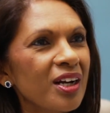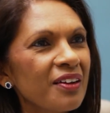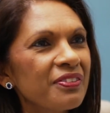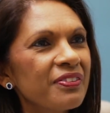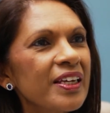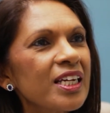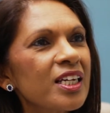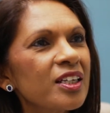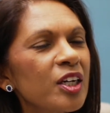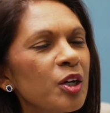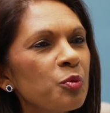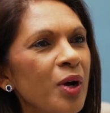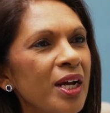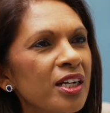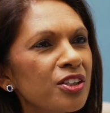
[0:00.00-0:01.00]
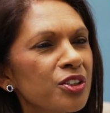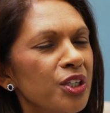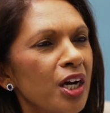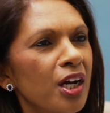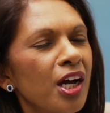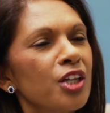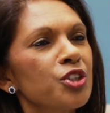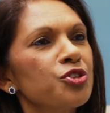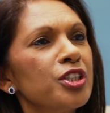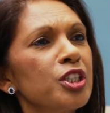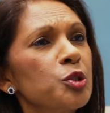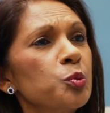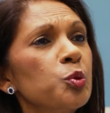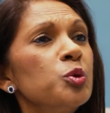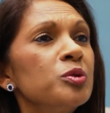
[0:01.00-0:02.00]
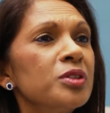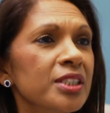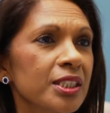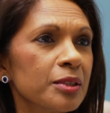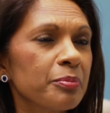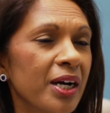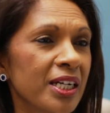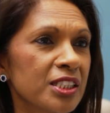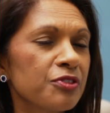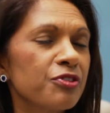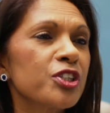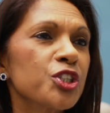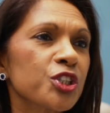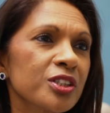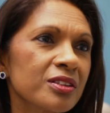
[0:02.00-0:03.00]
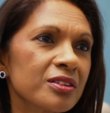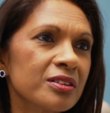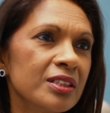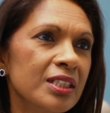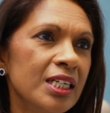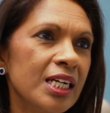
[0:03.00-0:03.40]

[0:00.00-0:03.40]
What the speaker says: I think when a country is wounded by division,